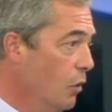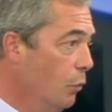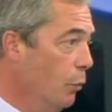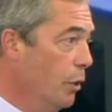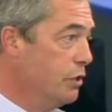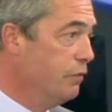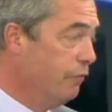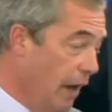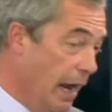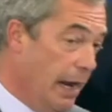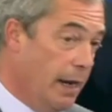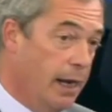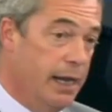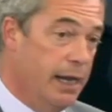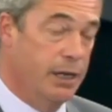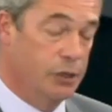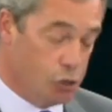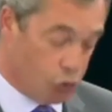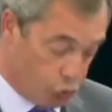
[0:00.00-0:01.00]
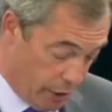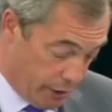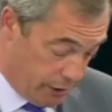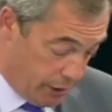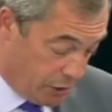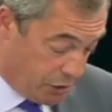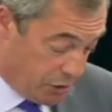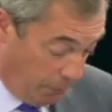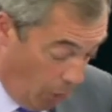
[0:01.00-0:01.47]
which frankly has
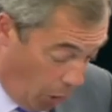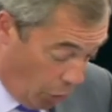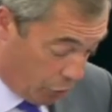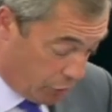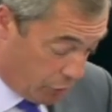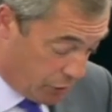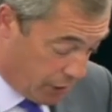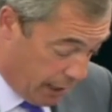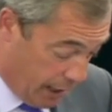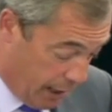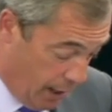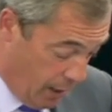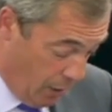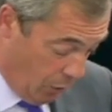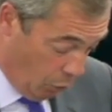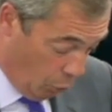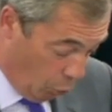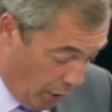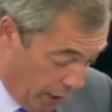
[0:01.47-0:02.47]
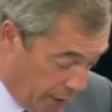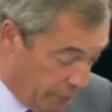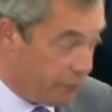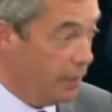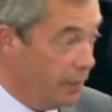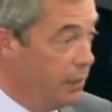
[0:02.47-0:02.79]
treated democracy with